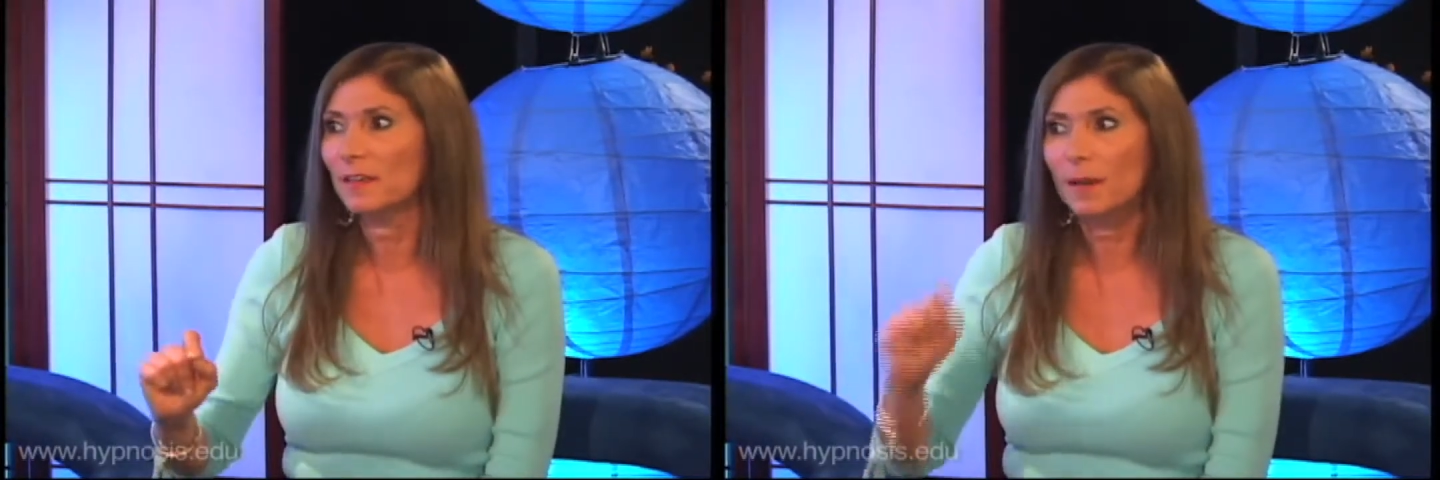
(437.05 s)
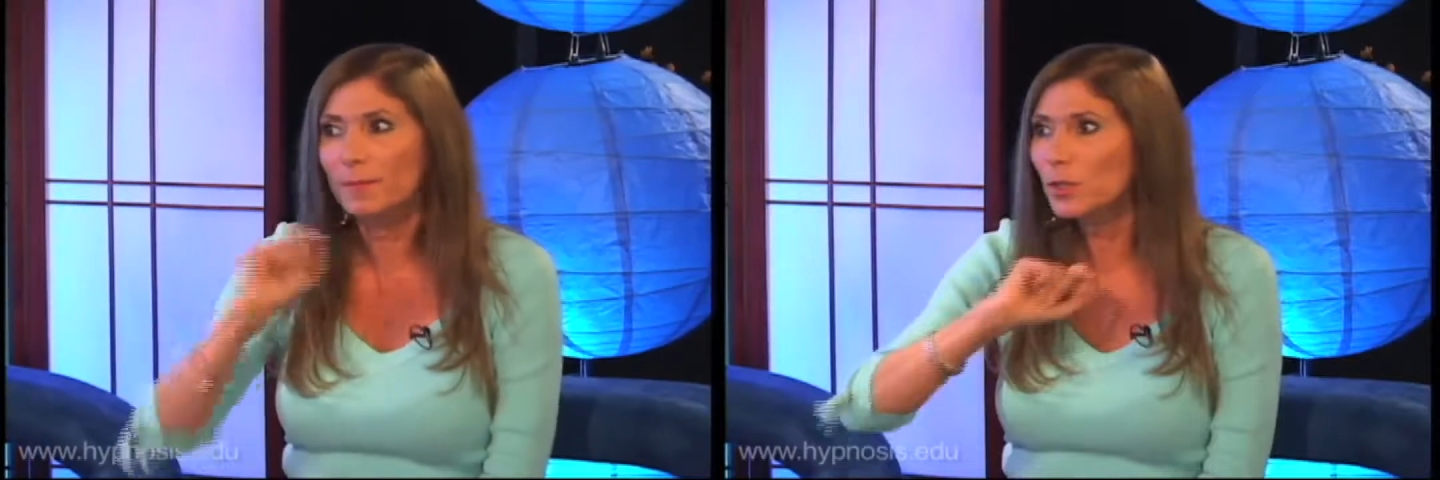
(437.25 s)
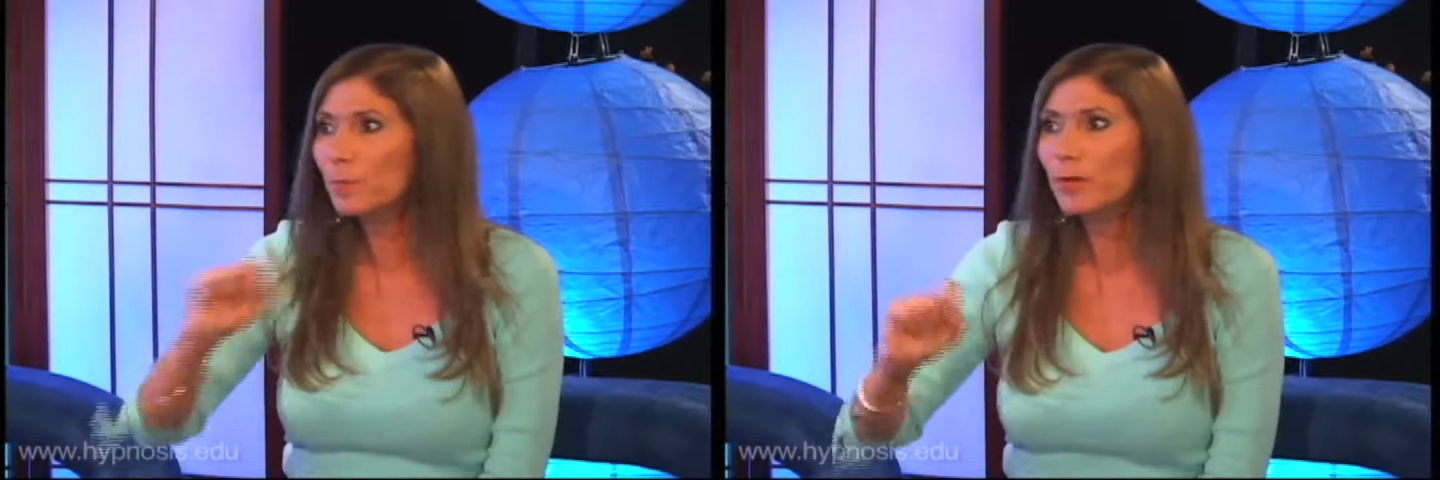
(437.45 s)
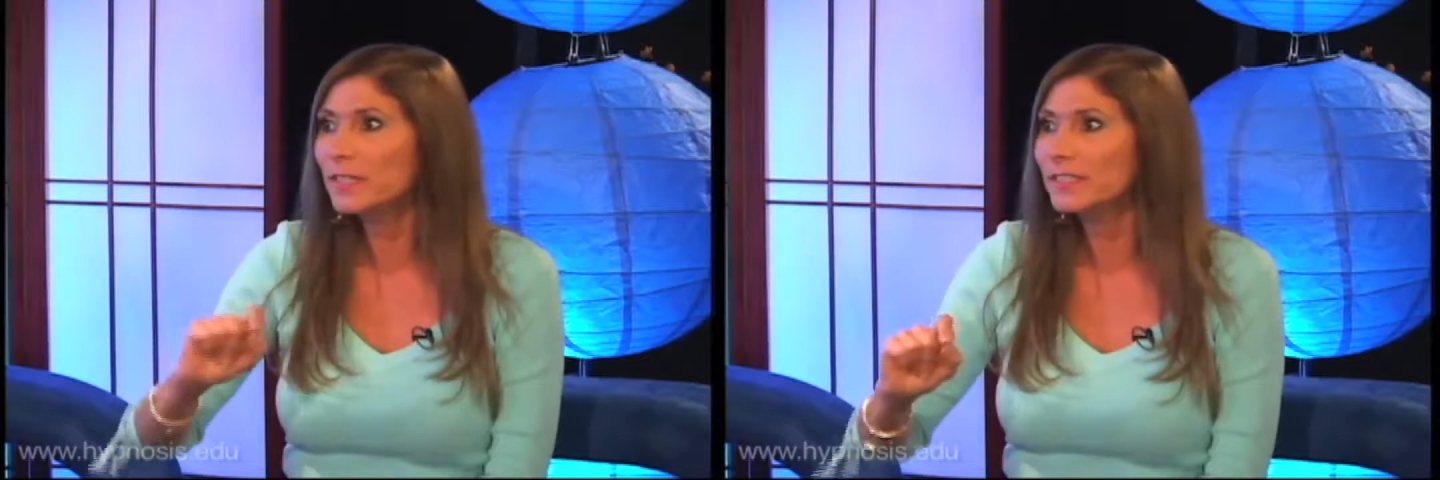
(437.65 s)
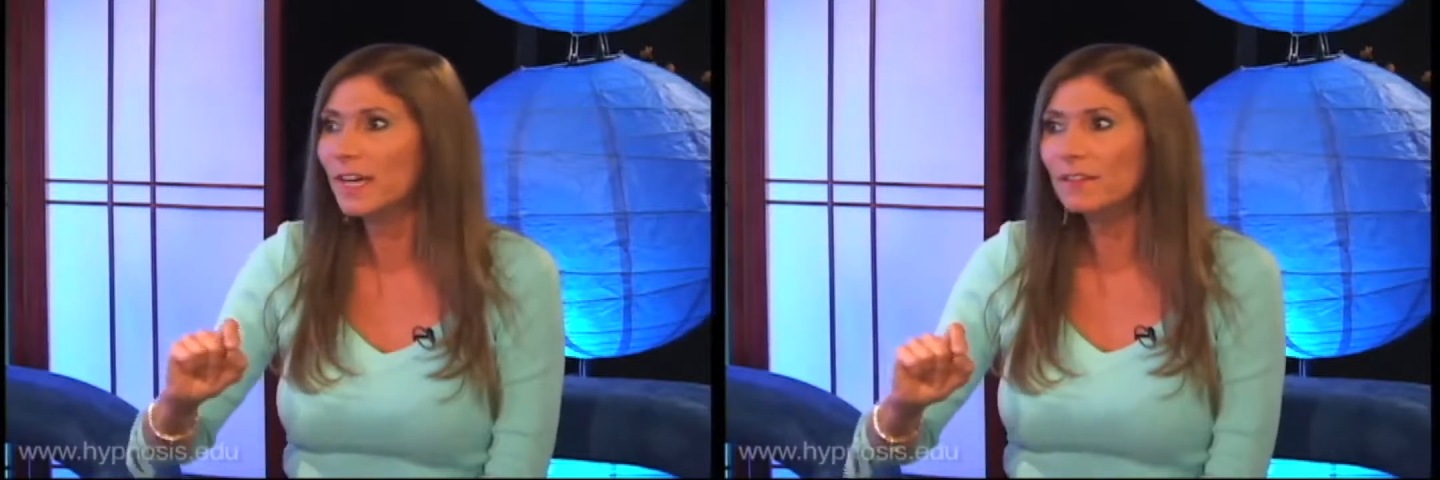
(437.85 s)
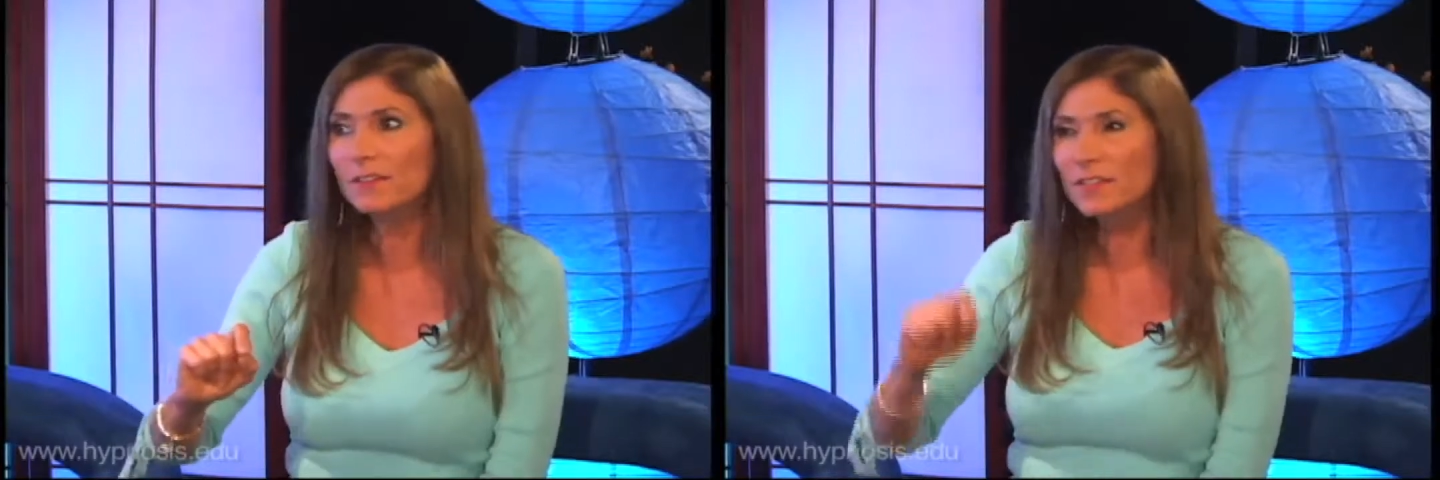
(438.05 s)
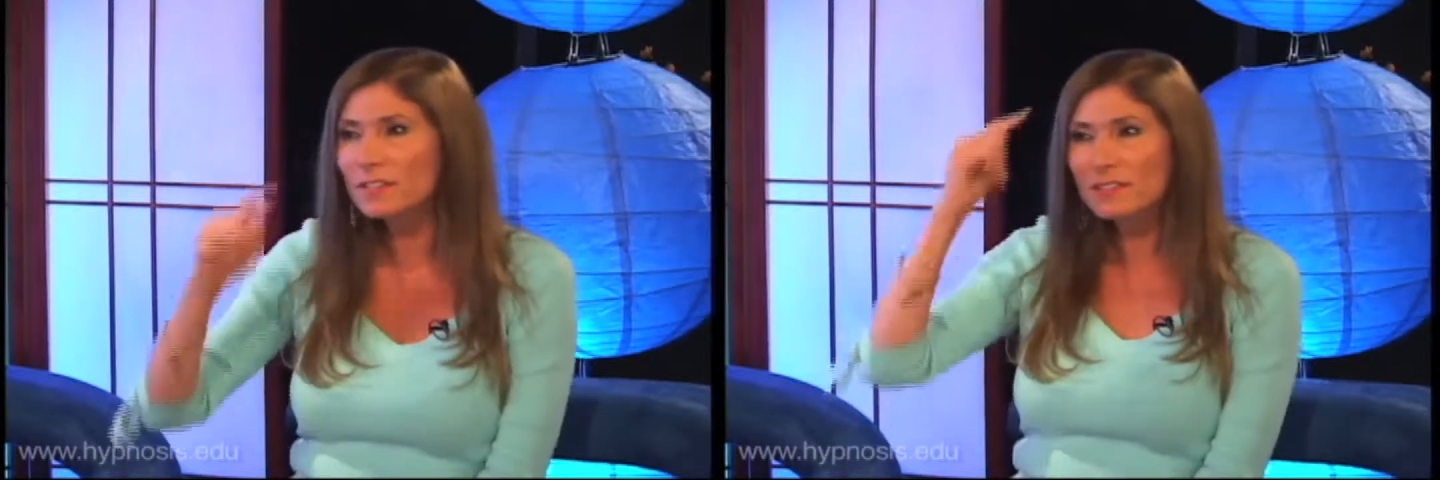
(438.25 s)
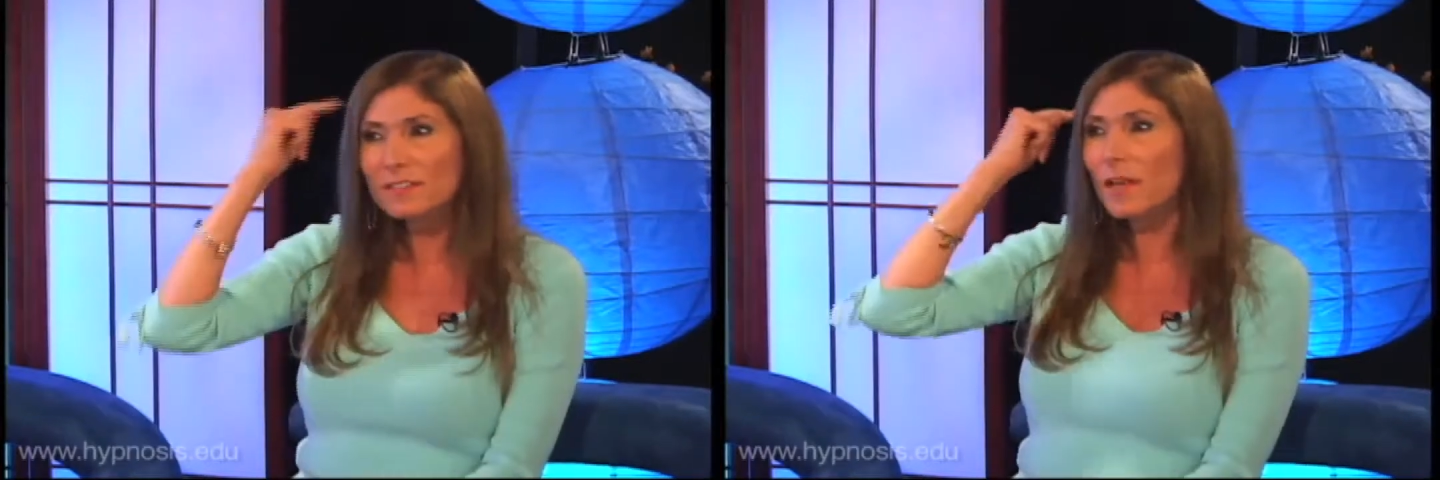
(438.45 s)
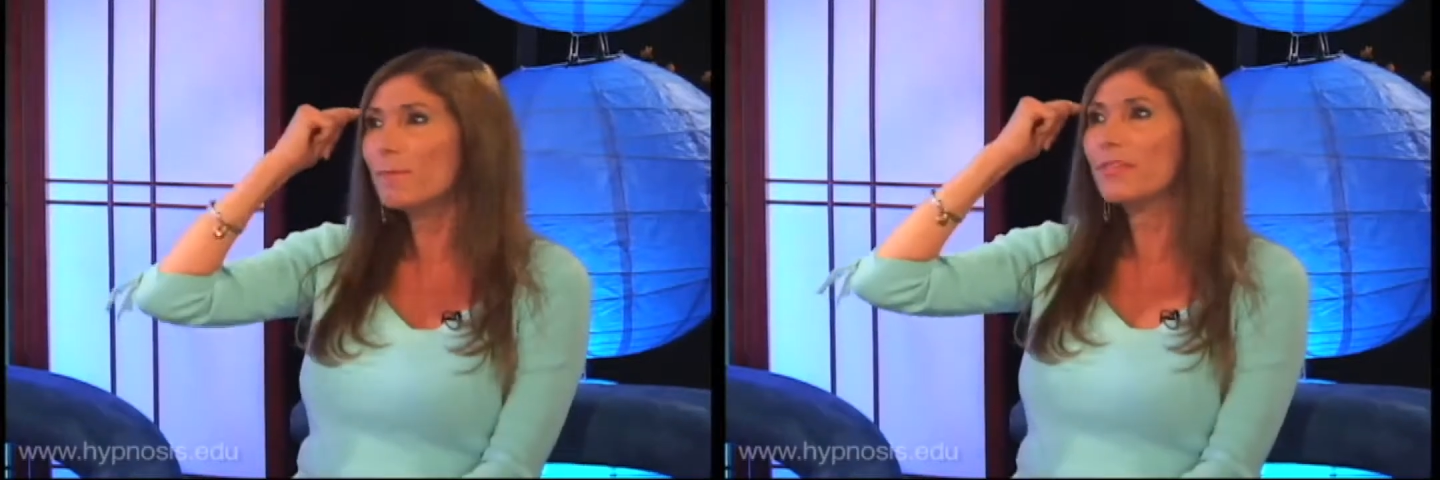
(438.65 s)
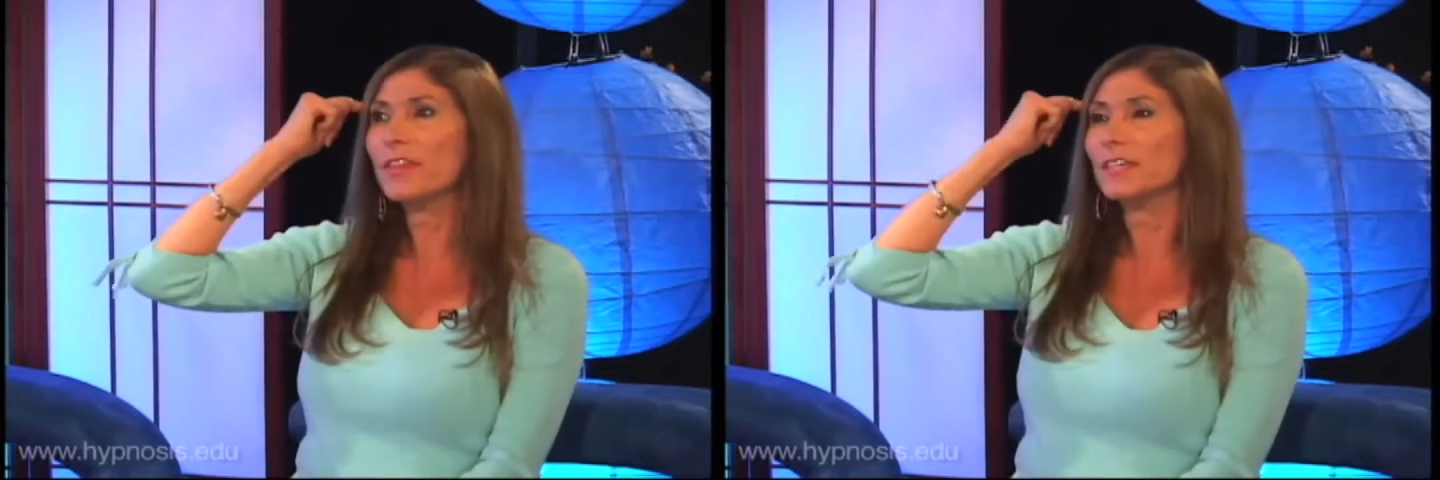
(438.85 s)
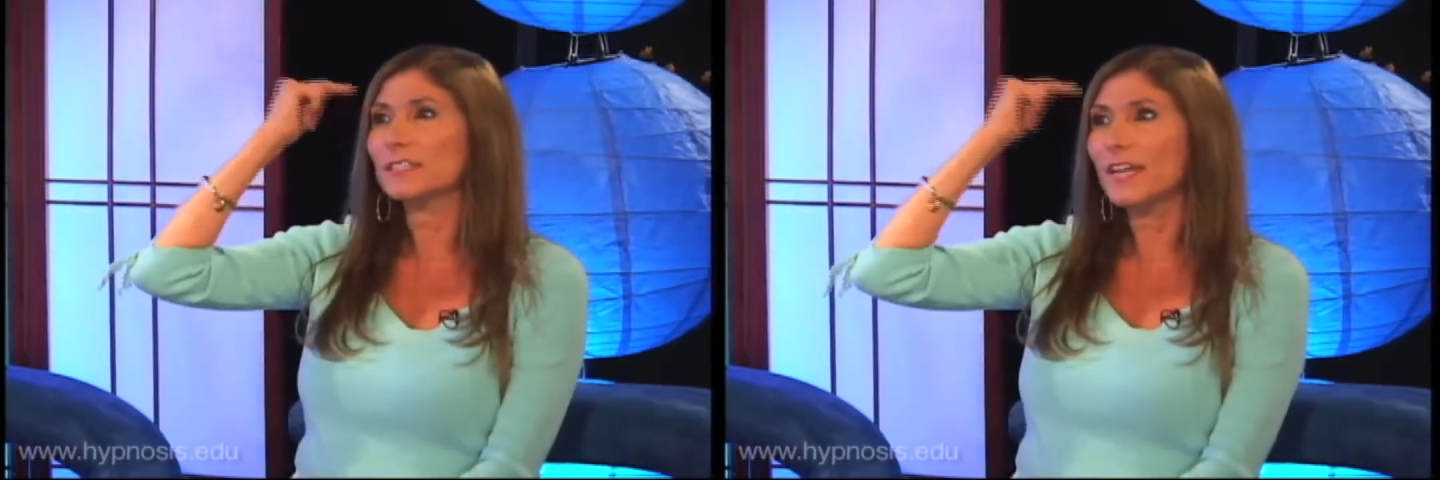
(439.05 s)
I mean, you put it down there, there's something.